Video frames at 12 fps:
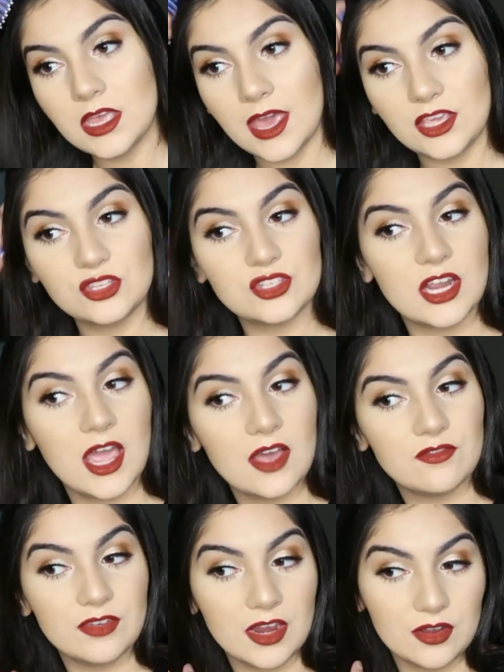I used to
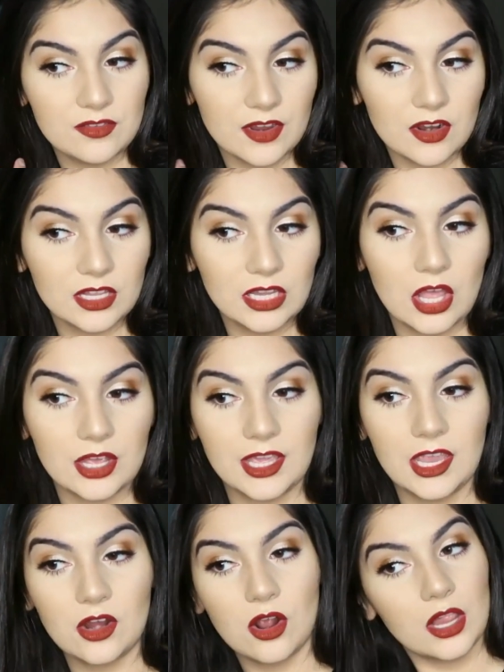have very, very
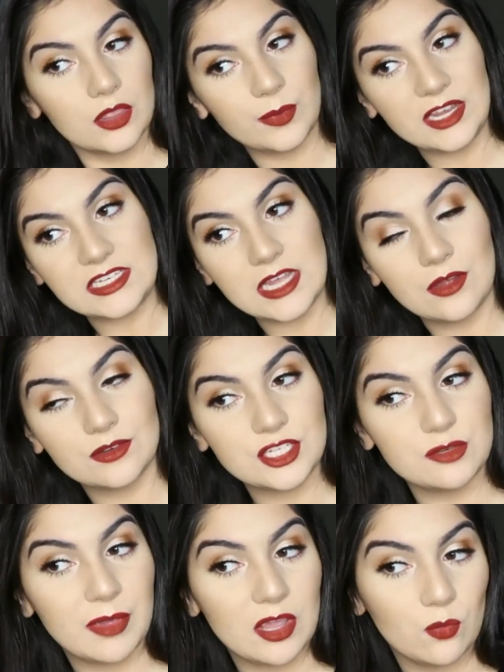long hair all the way down
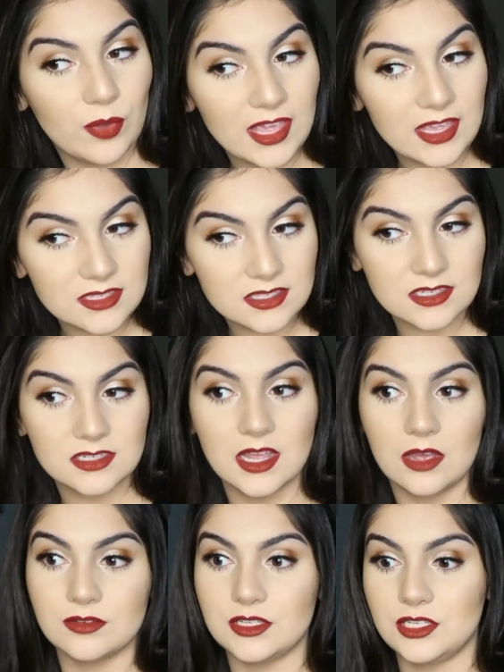to my waist,
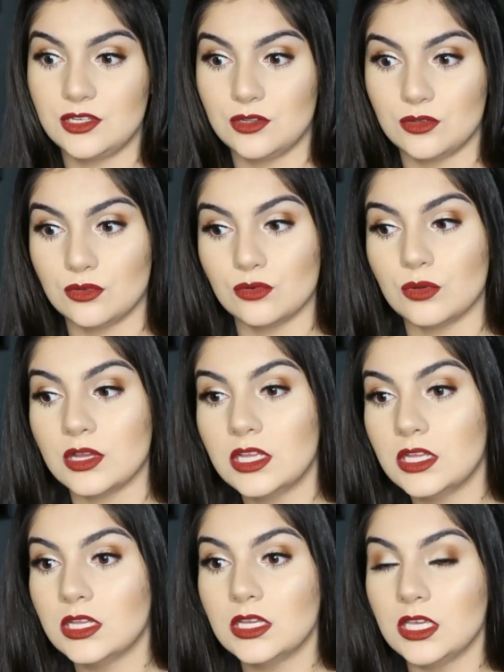down to
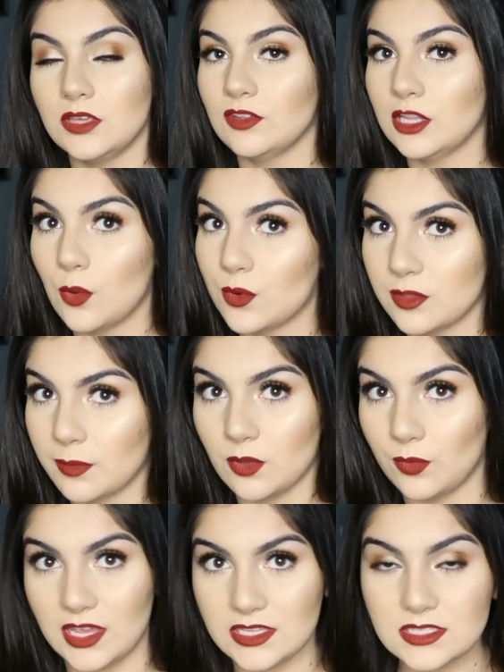even lower than my
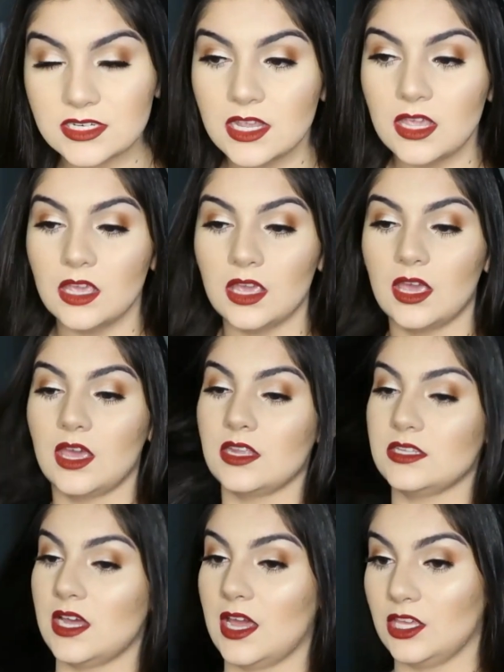waist,
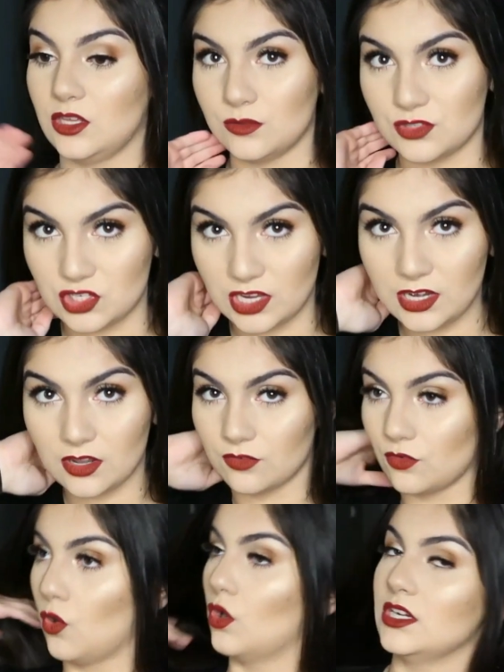and I used it.
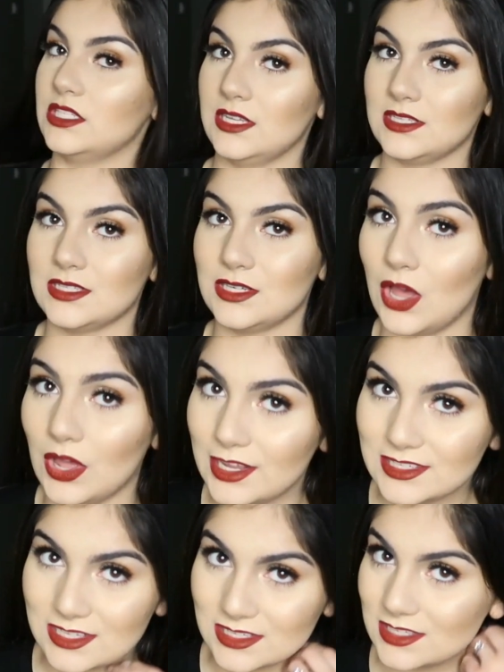Of course, it's not
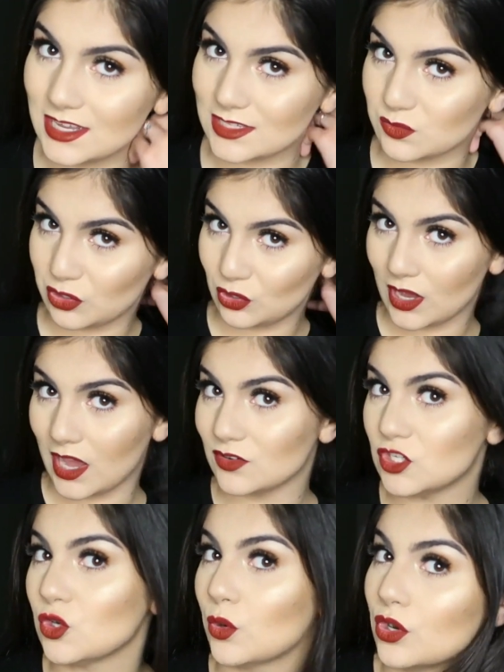as easy as when you have
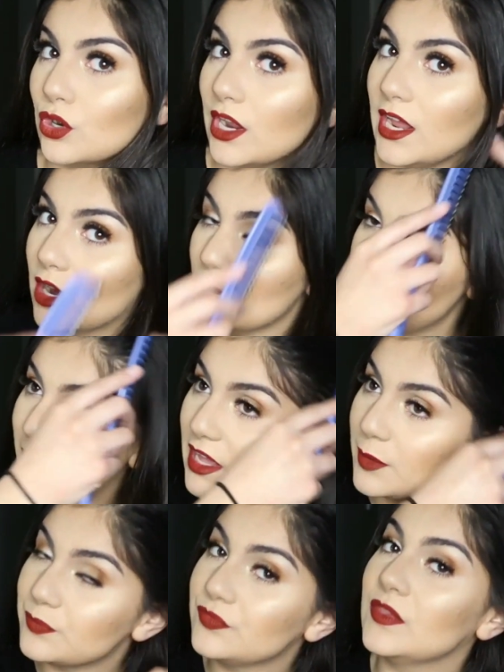shorter hair,
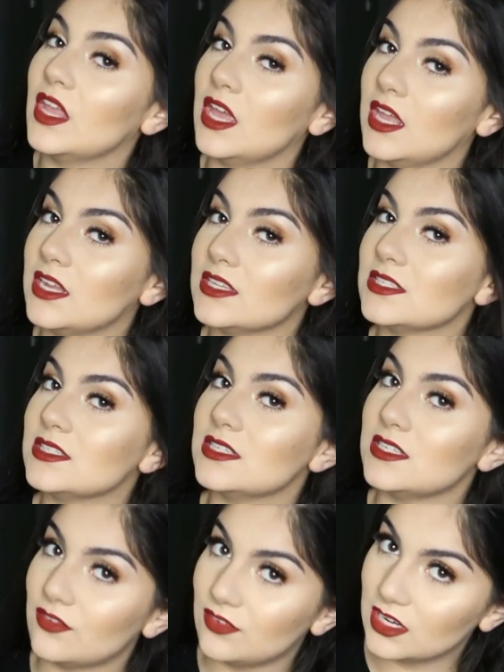but it is
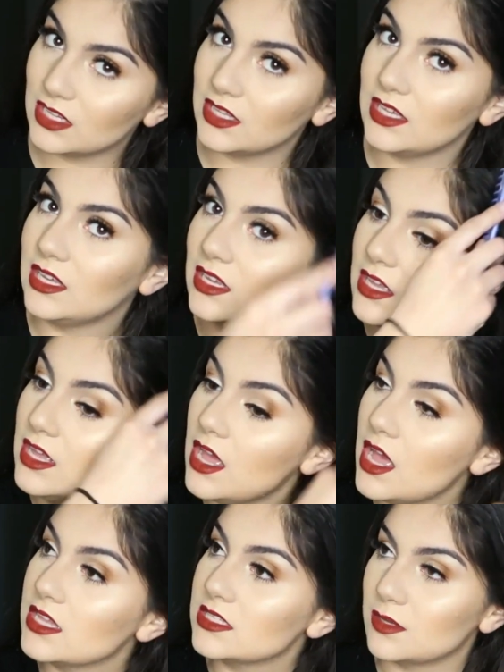definitely
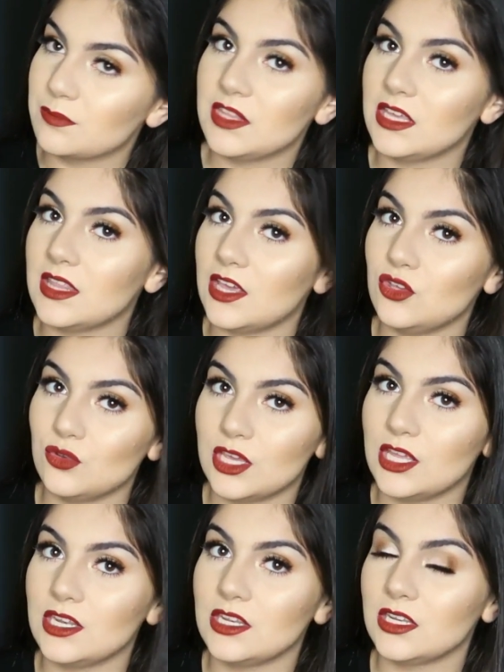something that you
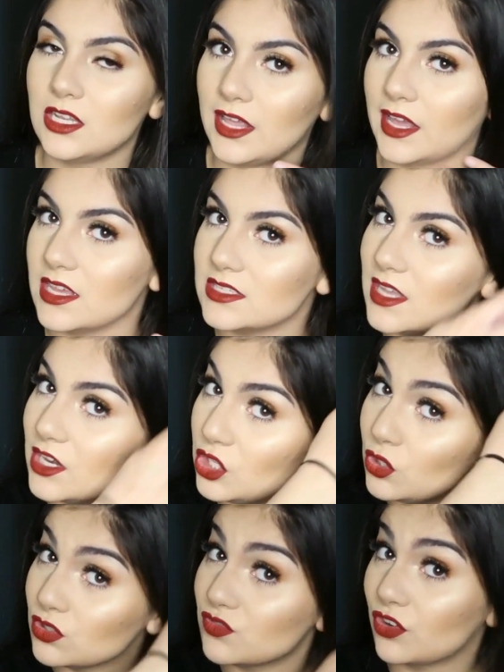can, like I
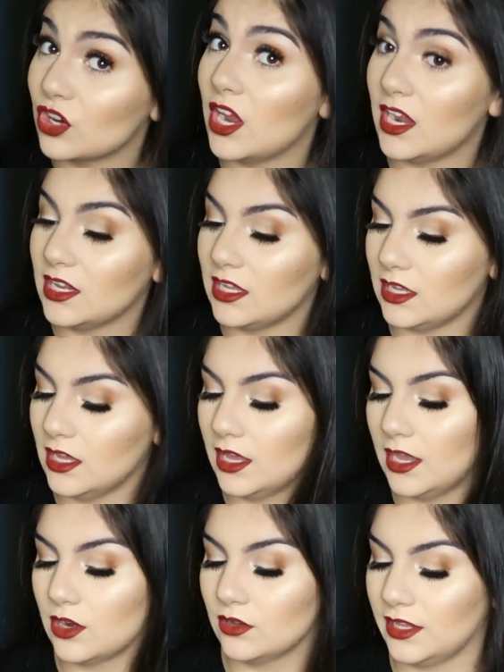said, use for any
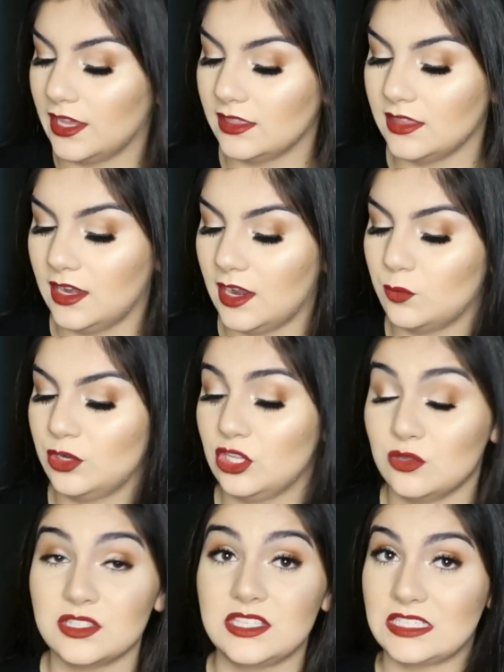hair length, and I would
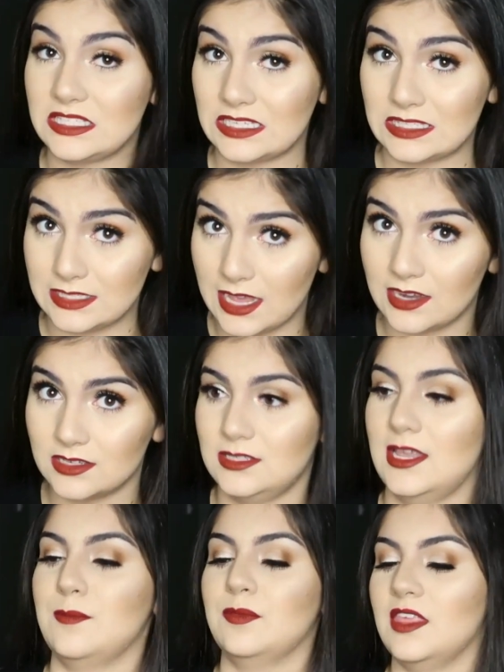use this exact
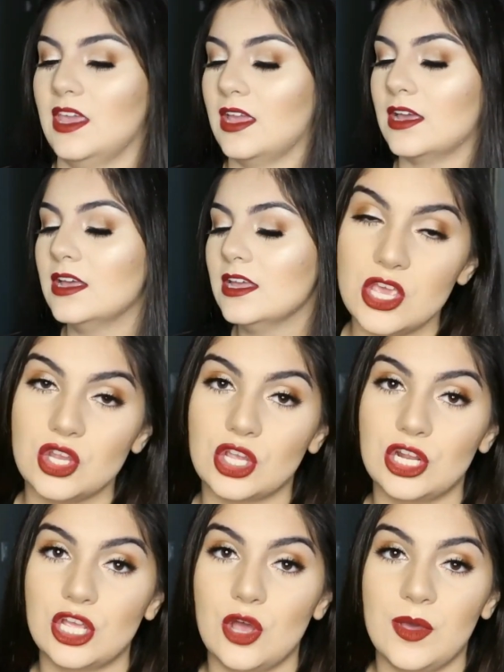same thing. You're
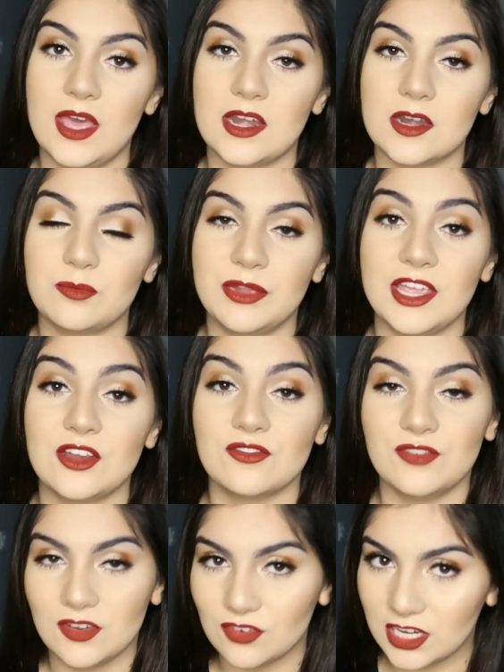gonna go ahead and apply your
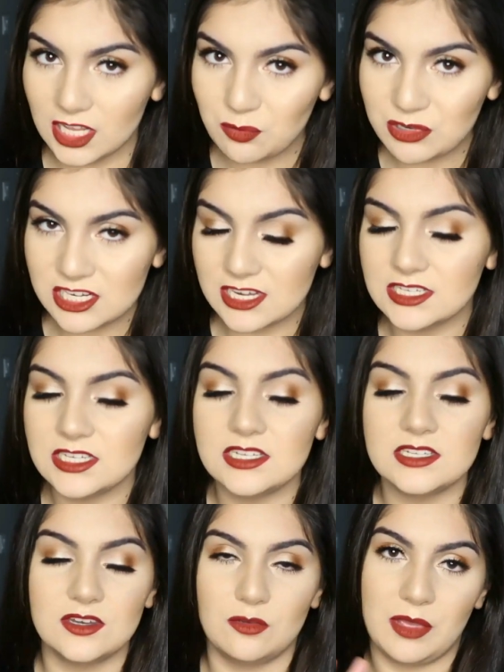favorite heat
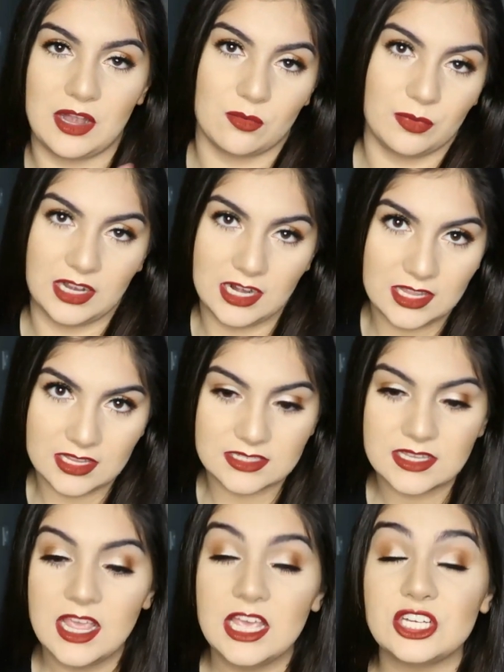protectant, no matter what it
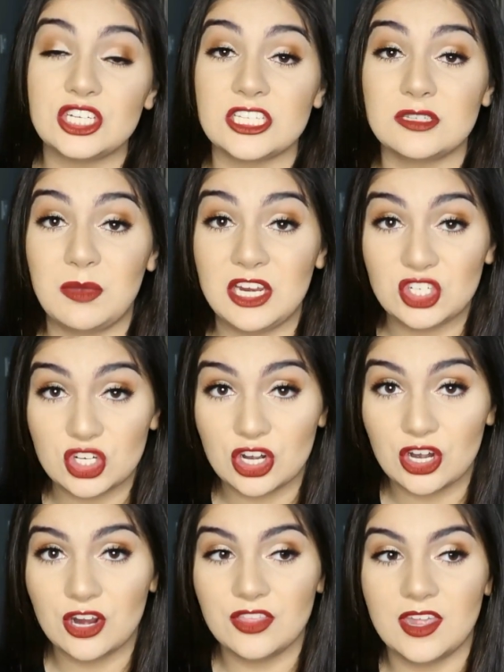is. Just make
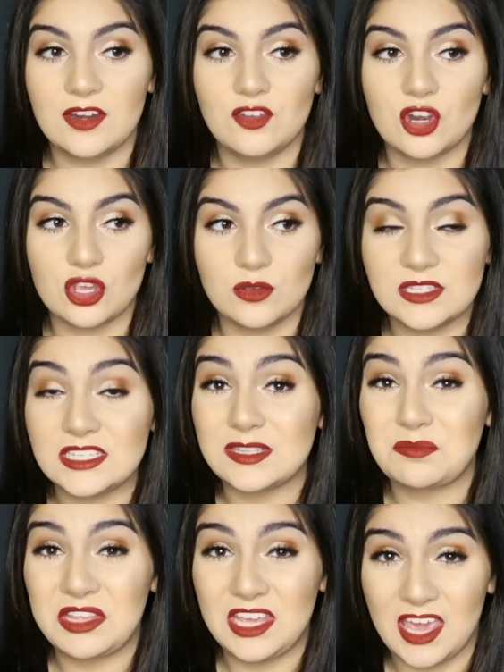sure that if you're using
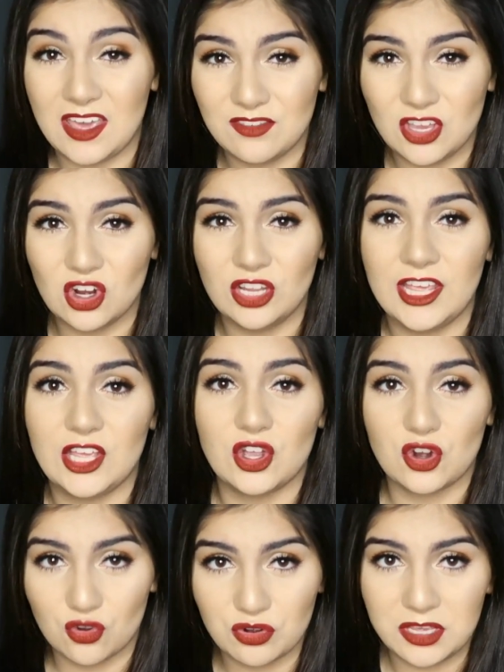something heavier like a
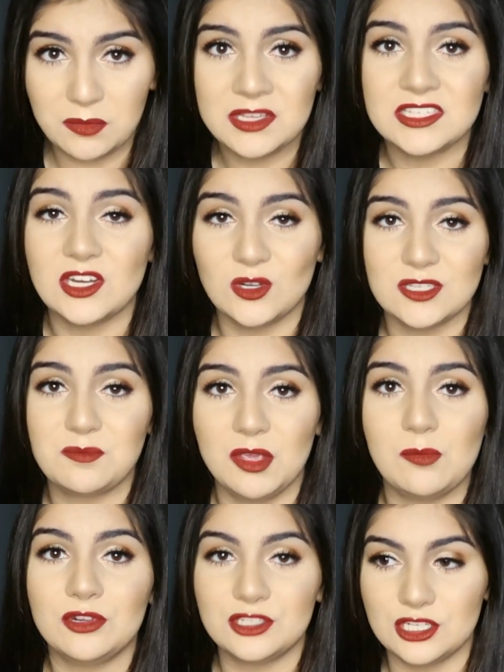cream, because I know some
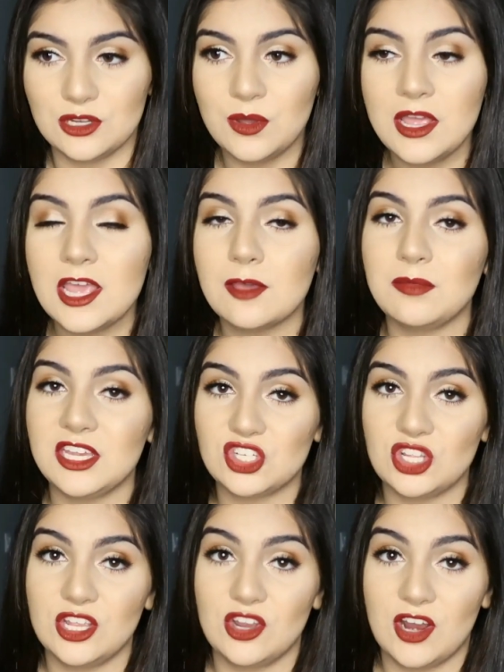people do, make
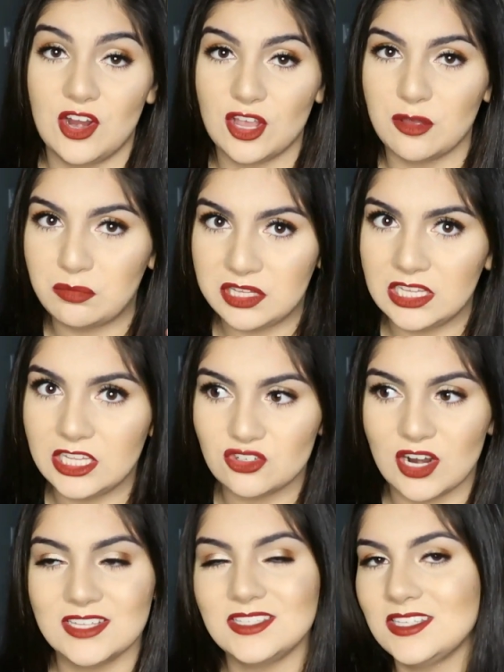sure that your hair completely
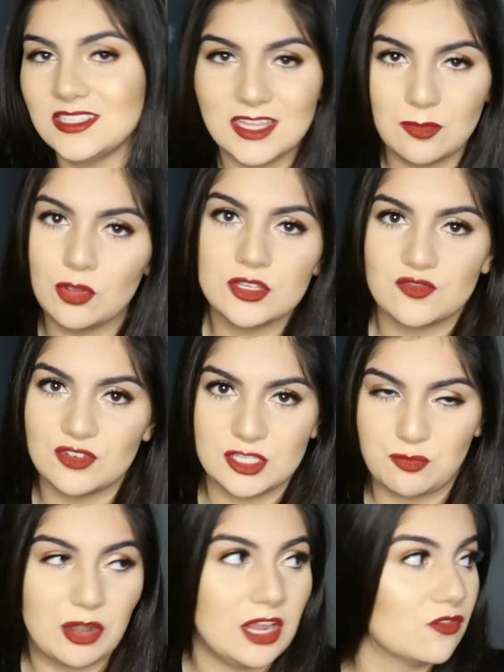dries. Same goes for
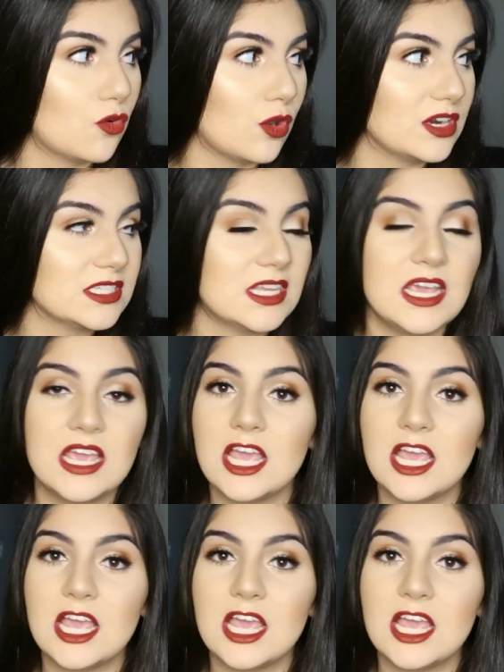spray, of course,